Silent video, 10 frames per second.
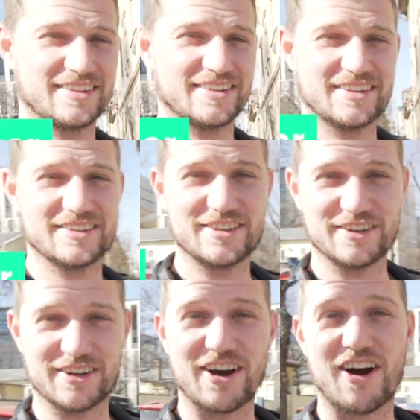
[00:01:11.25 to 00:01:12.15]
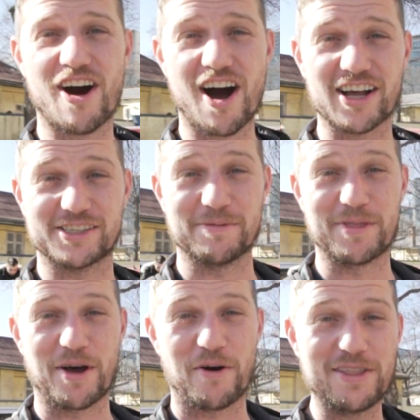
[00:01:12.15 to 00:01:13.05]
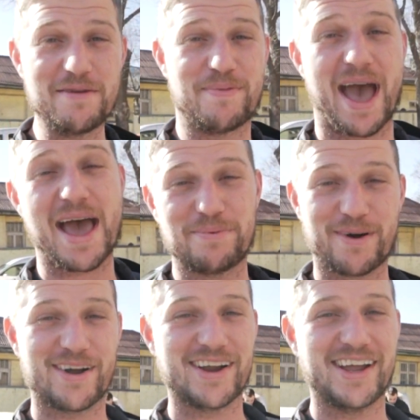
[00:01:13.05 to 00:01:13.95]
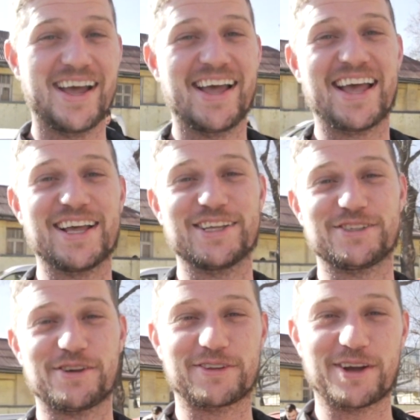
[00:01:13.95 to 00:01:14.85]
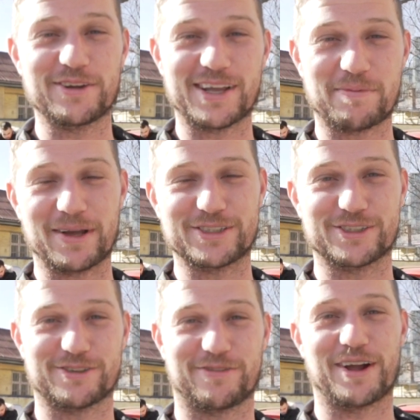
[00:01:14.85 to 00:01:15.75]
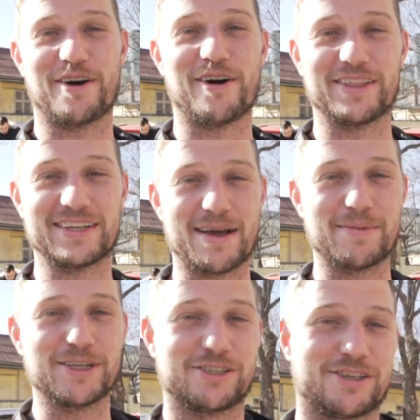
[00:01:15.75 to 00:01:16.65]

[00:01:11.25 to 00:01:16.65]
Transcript: all, all awesome. The only bad part is you have to go take pictures of like all the damage,